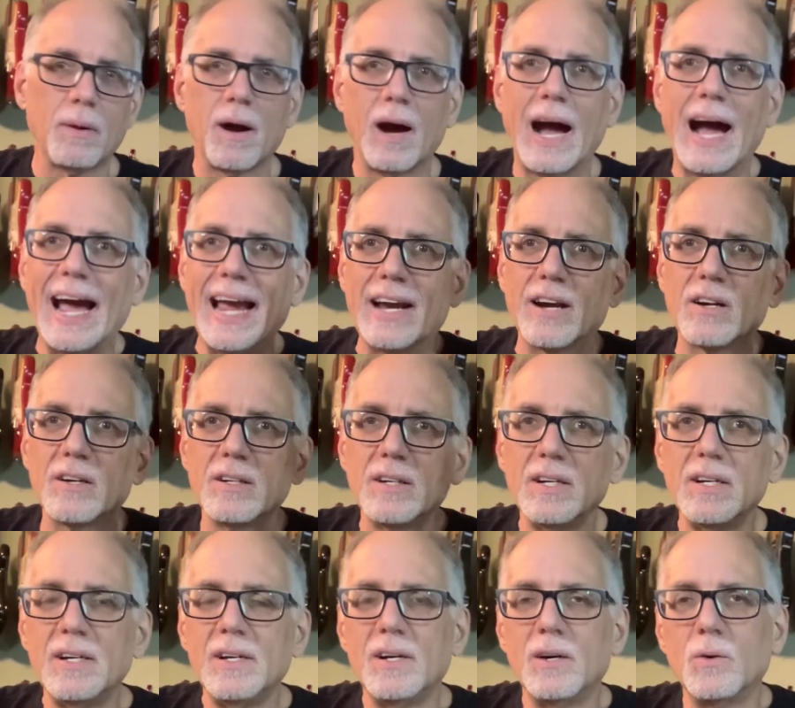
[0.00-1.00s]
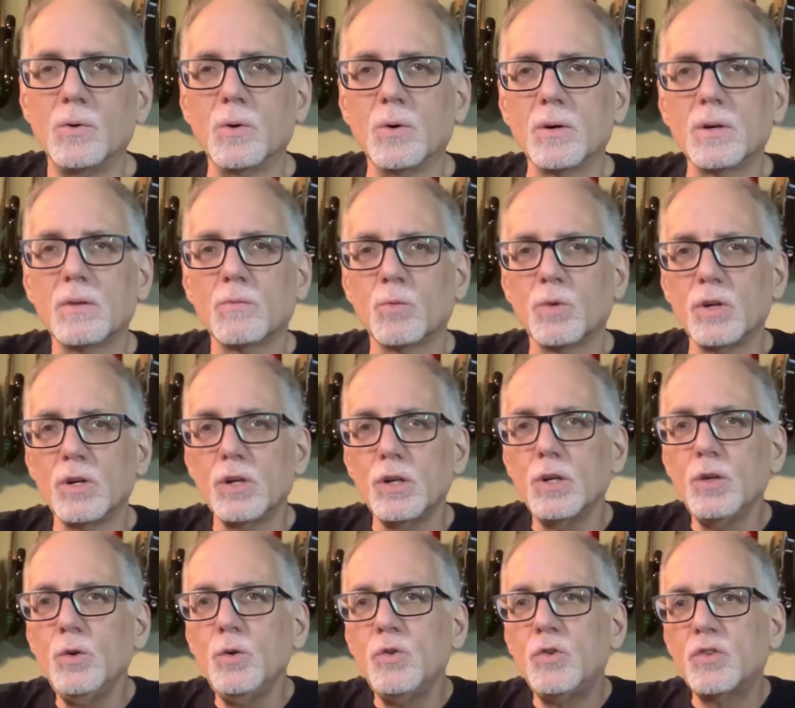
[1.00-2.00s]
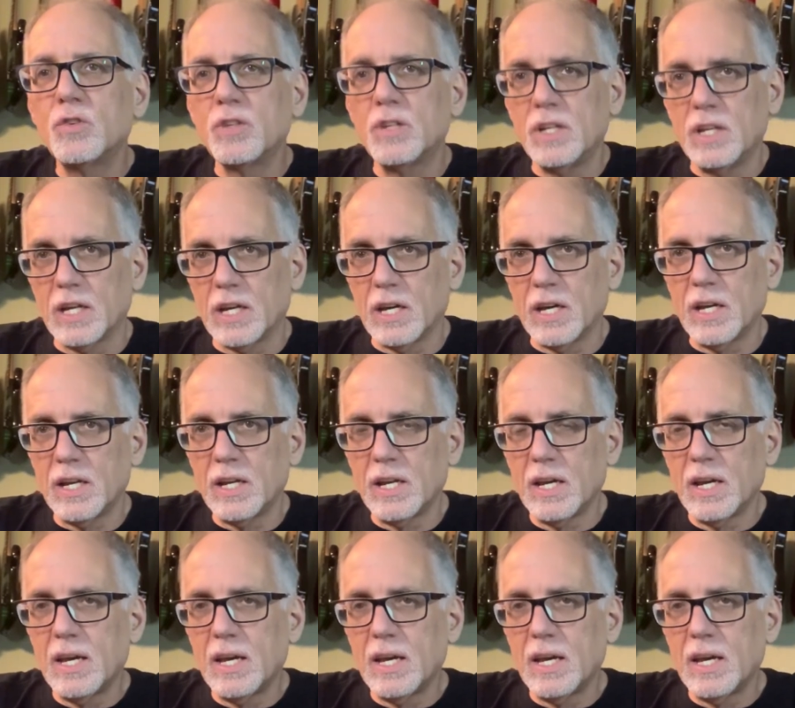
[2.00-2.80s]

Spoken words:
higher. Or we're loosening it.